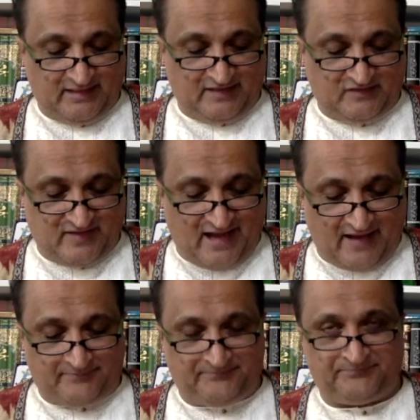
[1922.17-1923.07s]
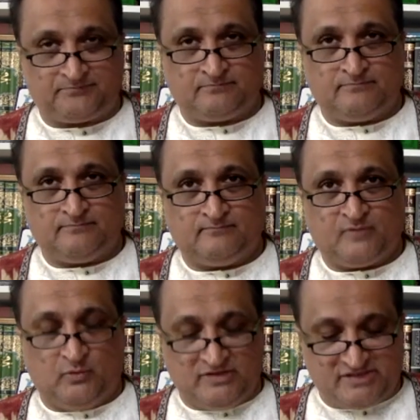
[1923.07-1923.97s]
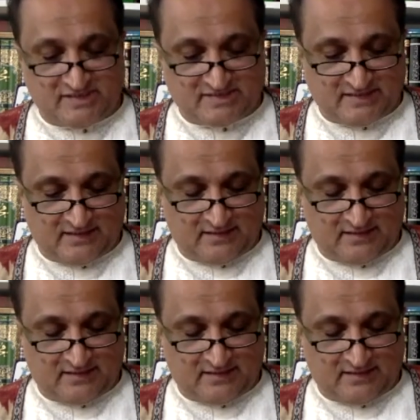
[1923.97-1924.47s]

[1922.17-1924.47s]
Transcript: is that which is